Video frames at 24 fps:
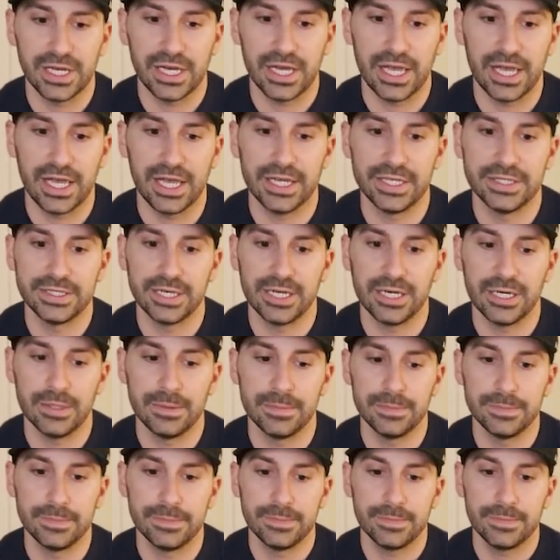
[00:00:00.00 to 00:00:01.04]

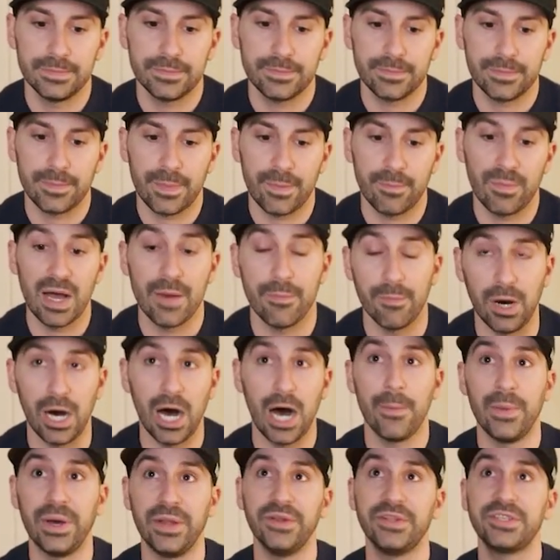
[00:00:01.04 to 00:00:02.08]
And my mom
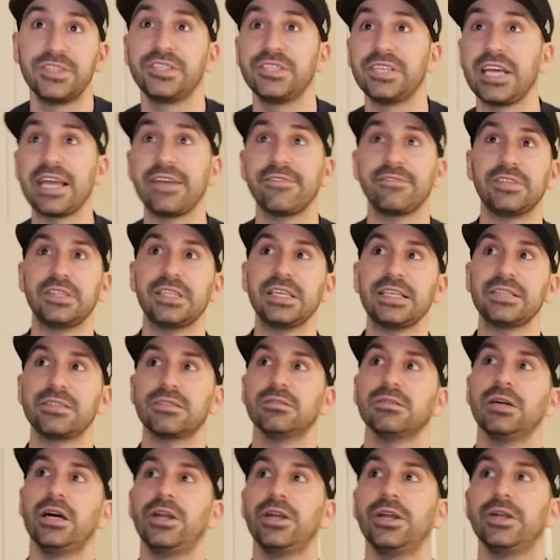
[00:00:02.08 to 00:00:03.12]
had saved these
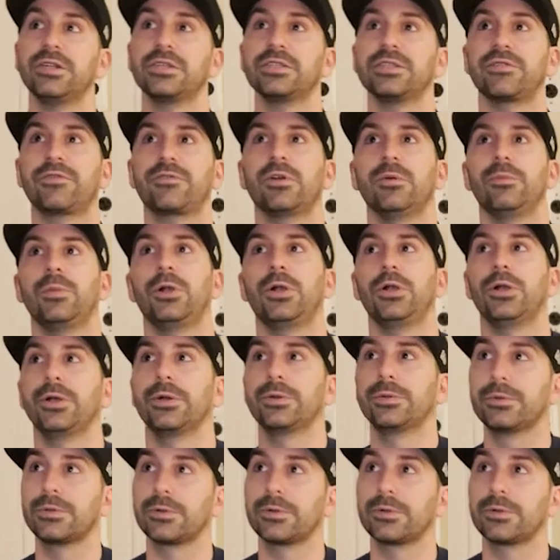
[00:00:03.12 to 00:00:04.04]
letters from her